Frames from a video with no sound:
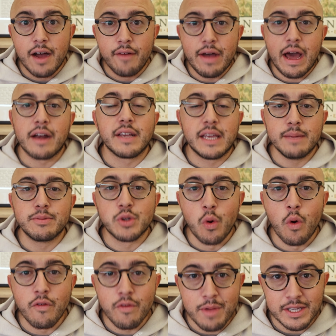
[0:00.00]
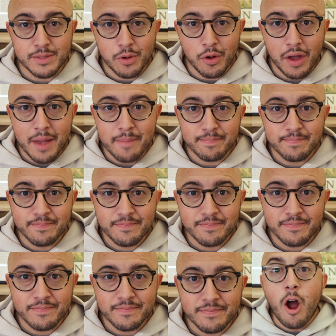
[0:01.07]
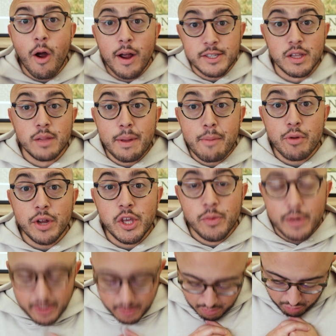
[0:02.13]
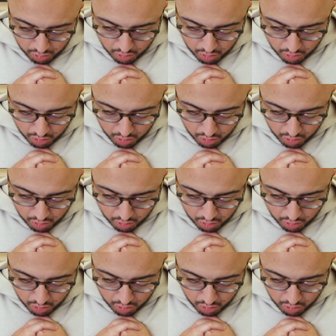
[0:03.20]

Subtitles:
of how to keep score of a baseball game. All right, so let me bring you into here